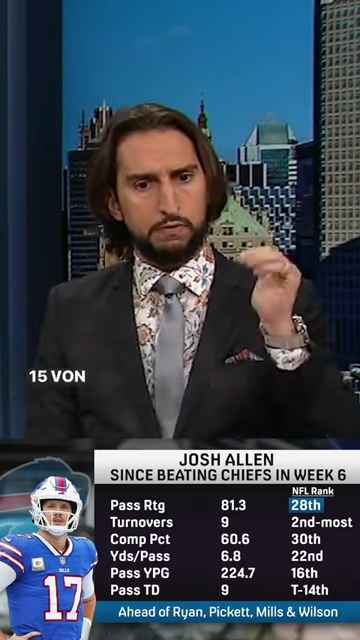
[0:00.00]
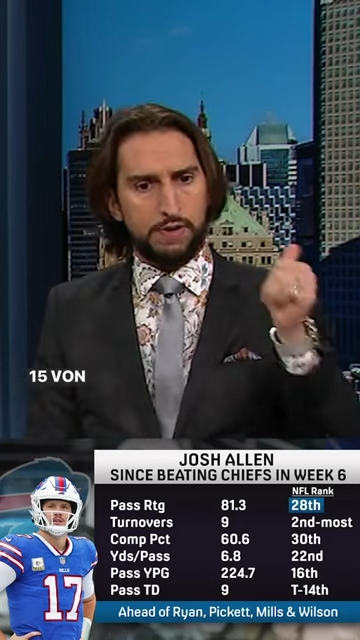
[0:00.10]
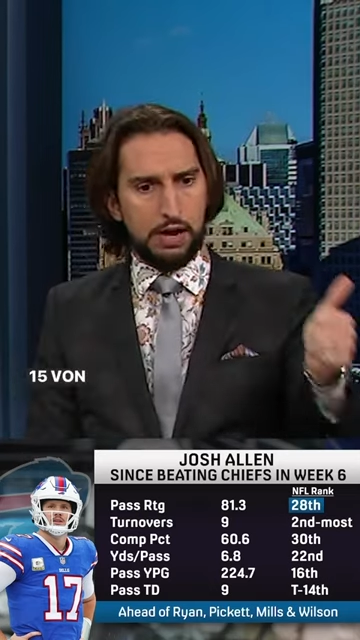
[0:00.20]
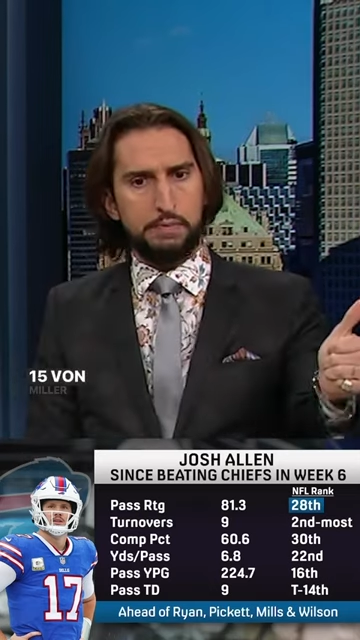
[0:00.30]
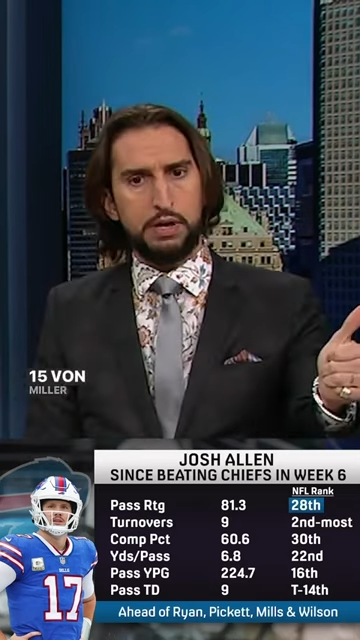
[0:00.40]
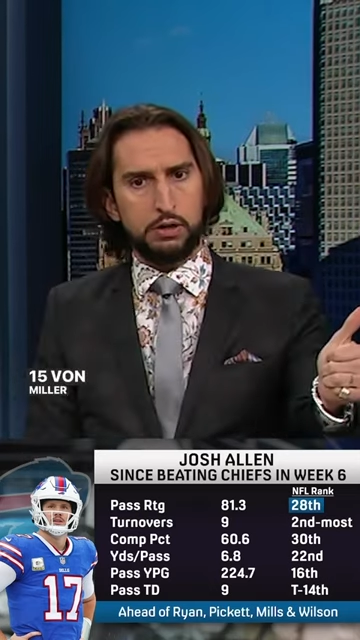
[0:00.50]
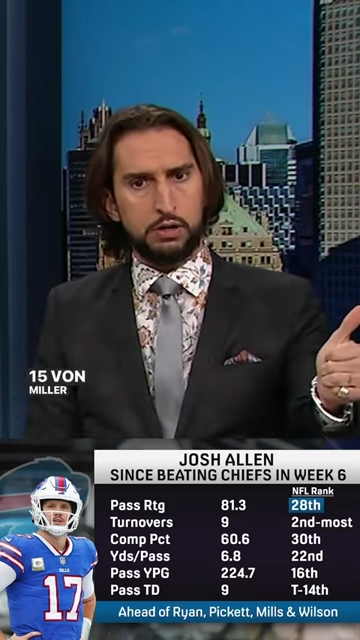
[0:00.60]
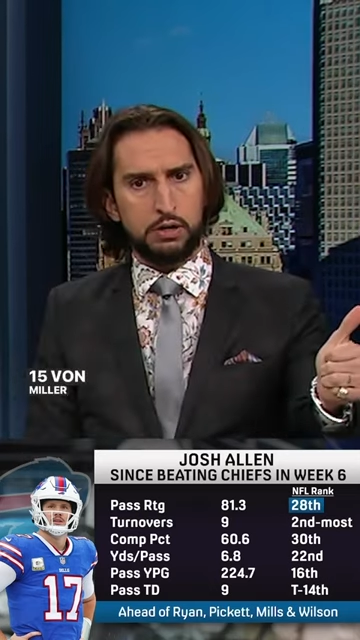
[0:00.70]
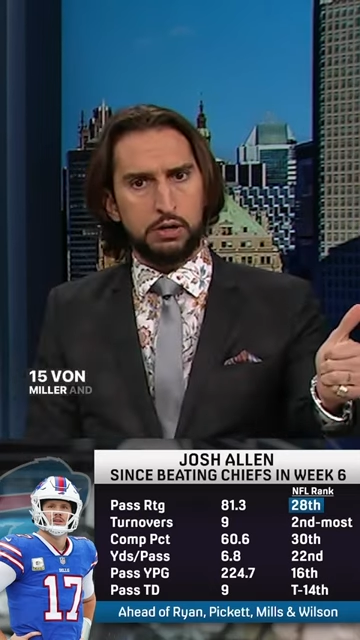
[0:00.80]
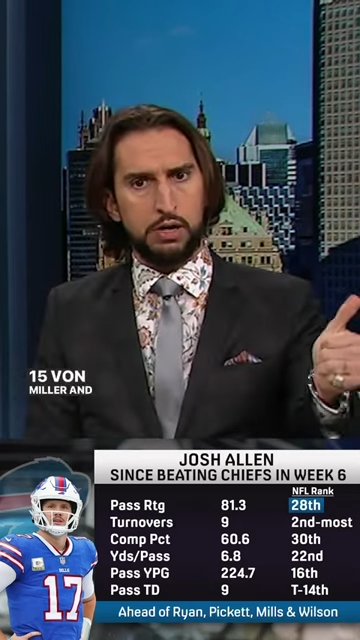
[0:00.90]
Von
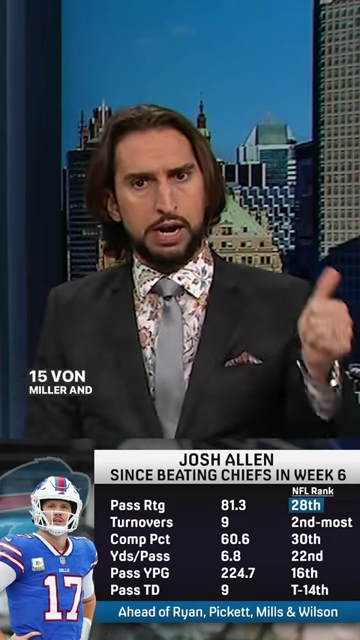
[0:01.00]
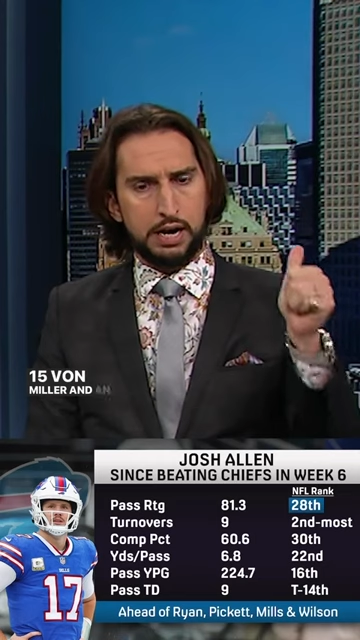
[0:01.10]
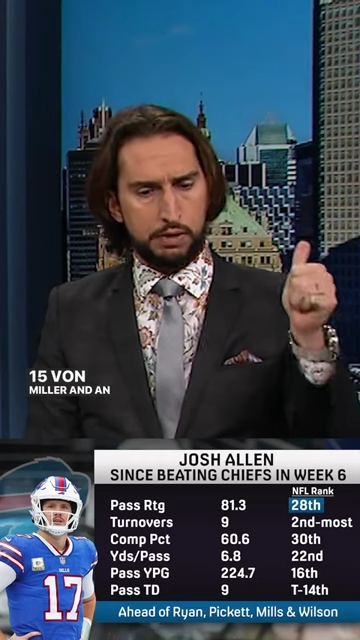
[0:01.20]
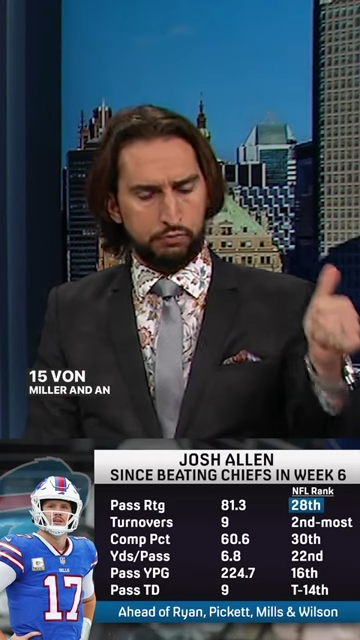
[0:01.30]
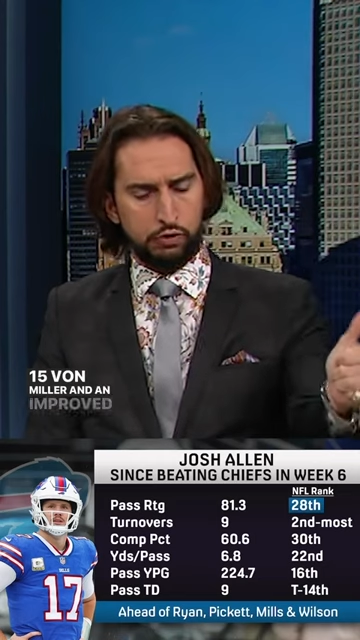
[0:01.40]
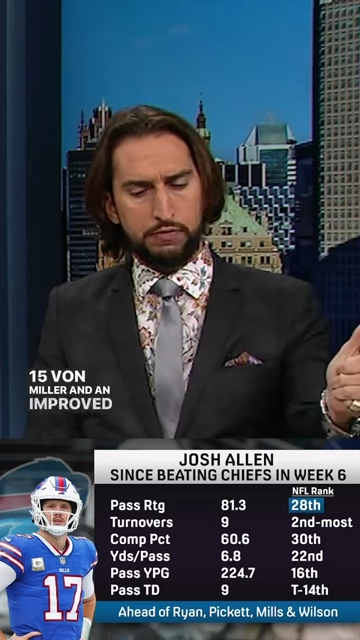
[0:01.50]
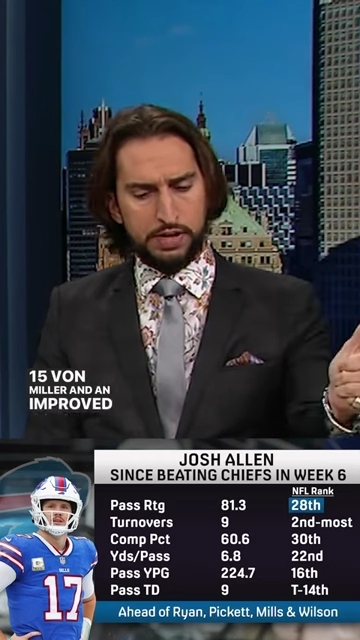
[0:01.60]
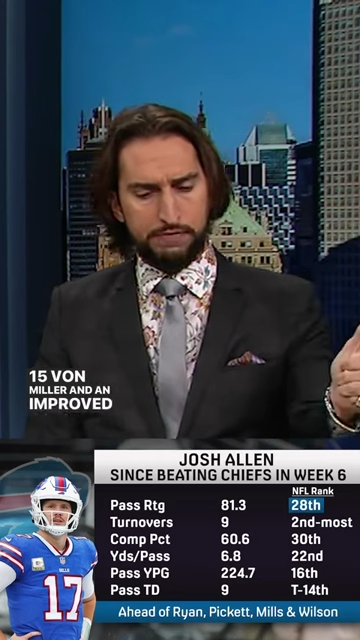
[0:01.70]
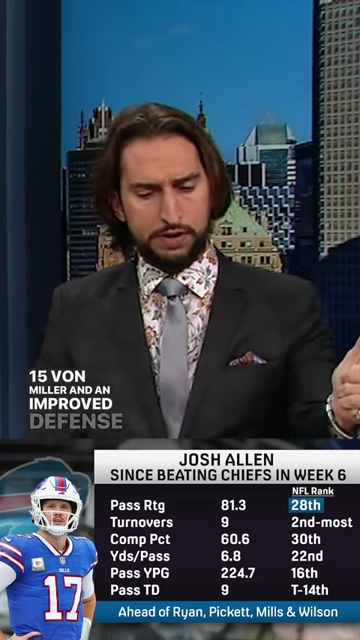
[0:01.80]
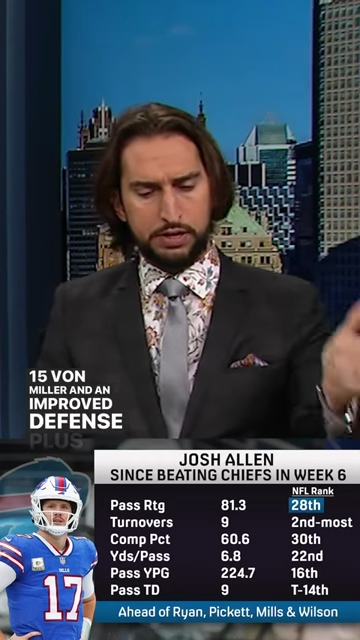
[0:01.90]
Miller and an
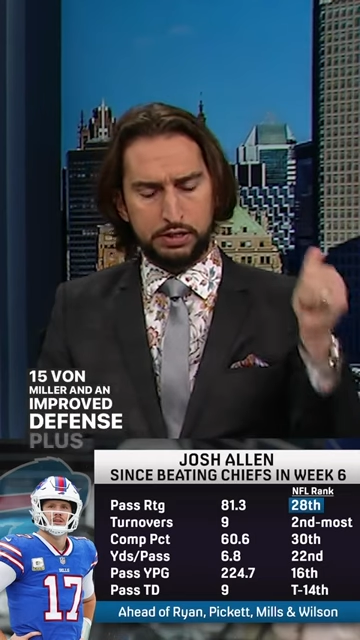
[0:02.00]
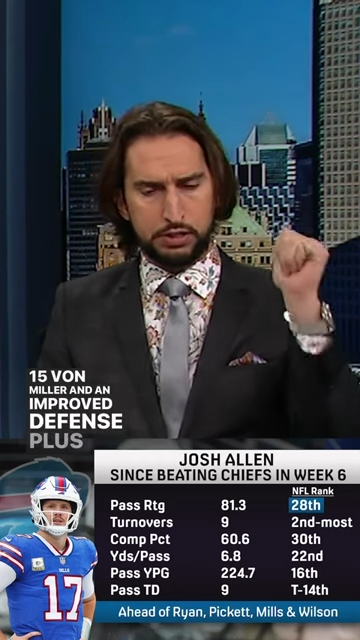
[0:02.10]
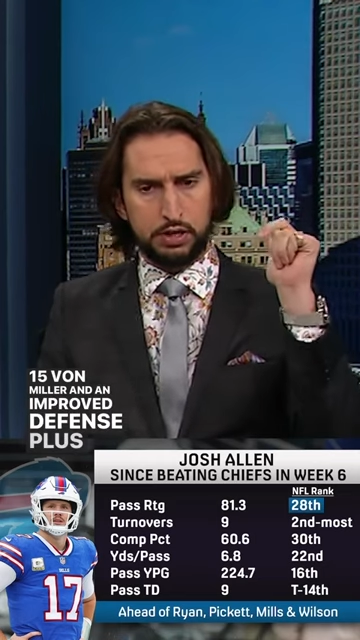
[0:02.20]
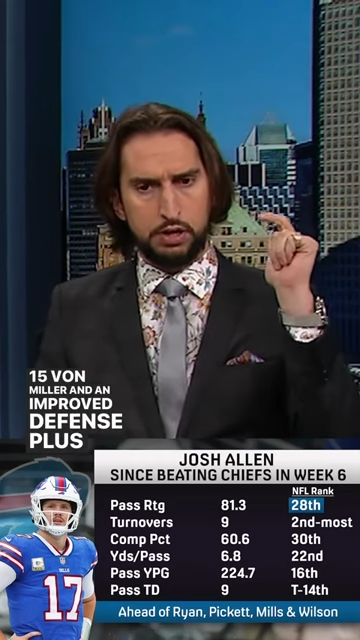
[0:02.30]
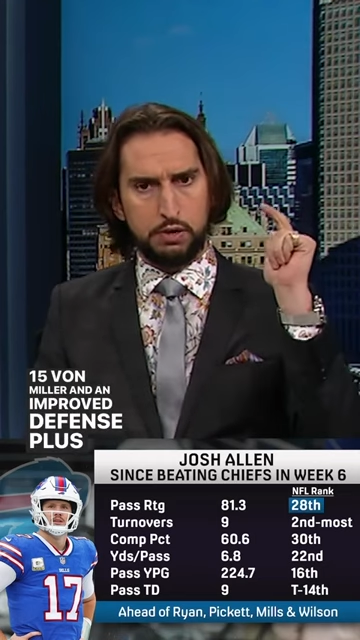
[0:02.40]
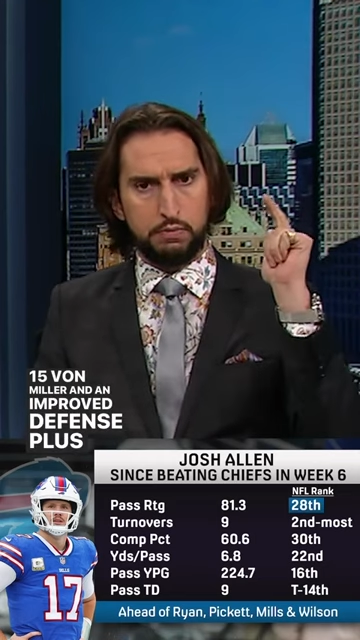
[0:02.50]
improved defense